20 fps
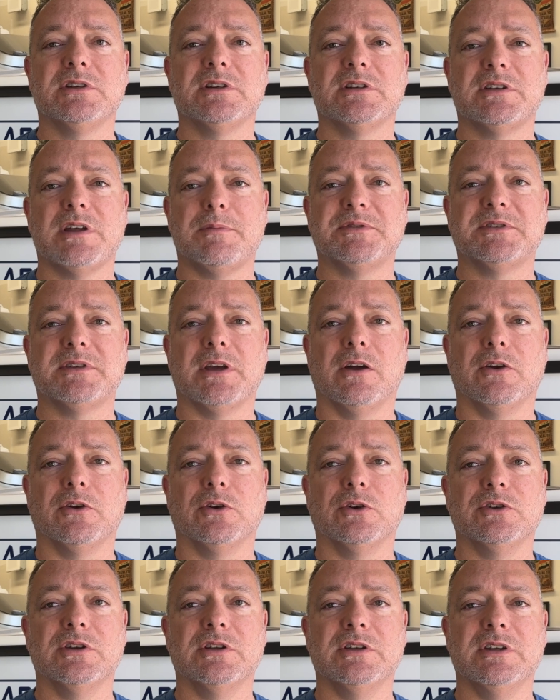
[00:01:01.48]
a depth
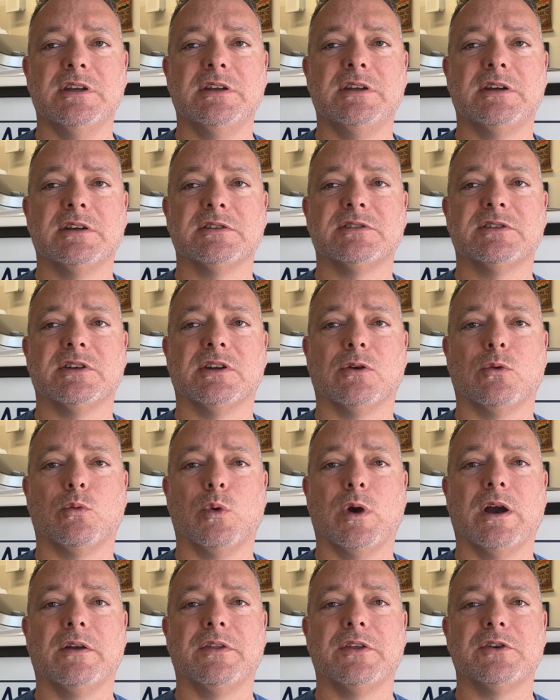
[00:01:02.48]
sounder, you need to consider
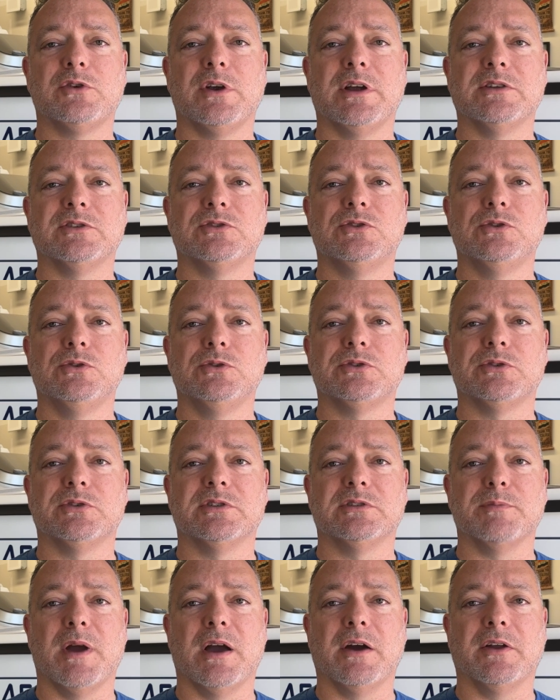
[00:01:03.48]
where the transducer
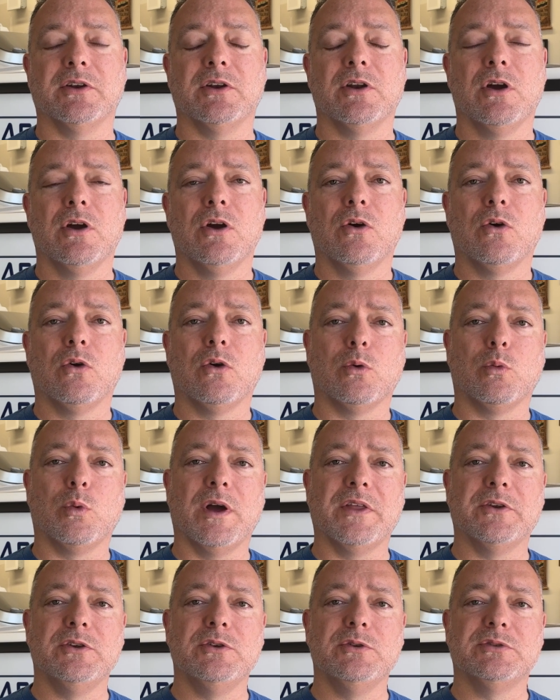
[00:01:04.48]
is mounted or
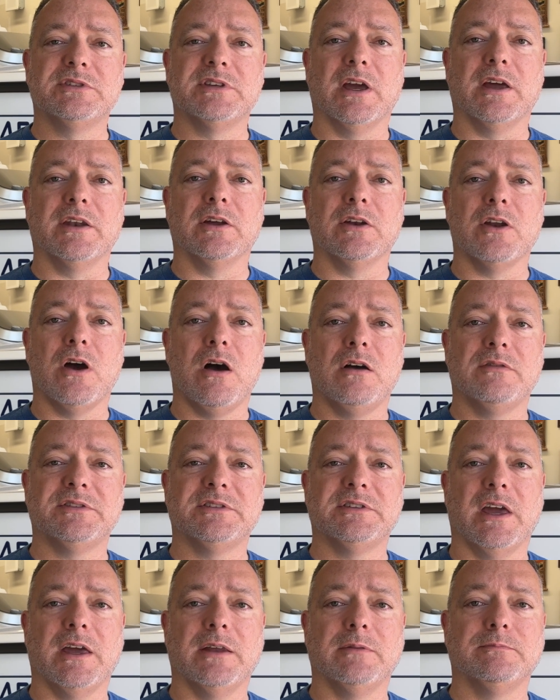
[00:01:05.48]
whether you set an
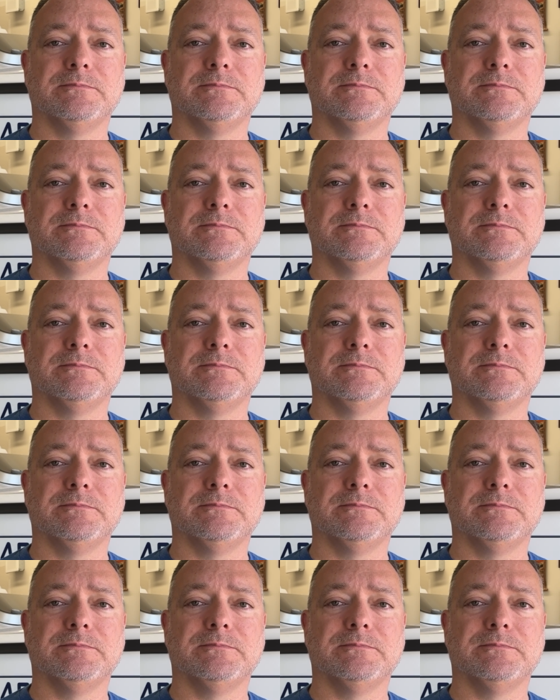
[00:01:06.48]
offset.